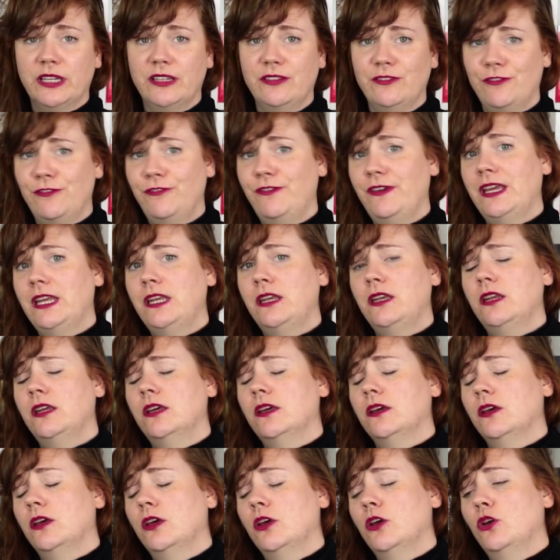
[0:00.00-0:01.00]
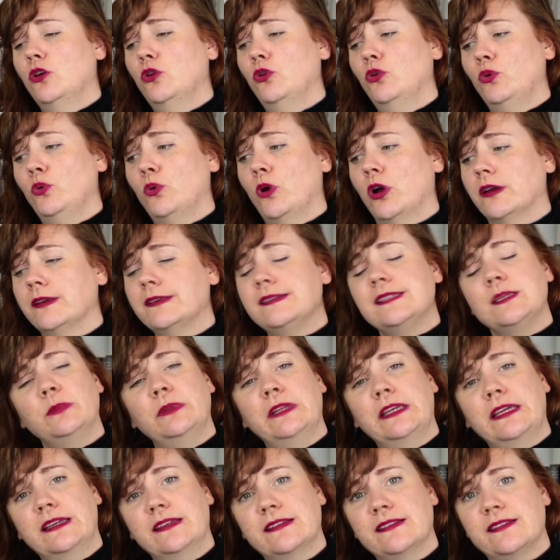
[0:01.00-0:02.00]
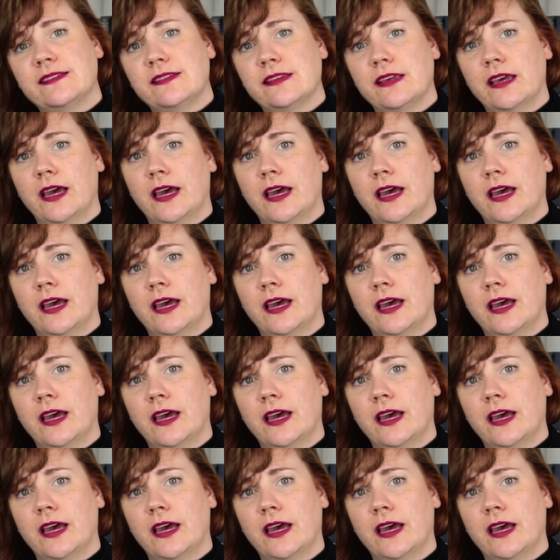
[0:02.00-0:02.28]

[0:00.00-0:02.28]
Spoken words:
and Finn, who are siblings.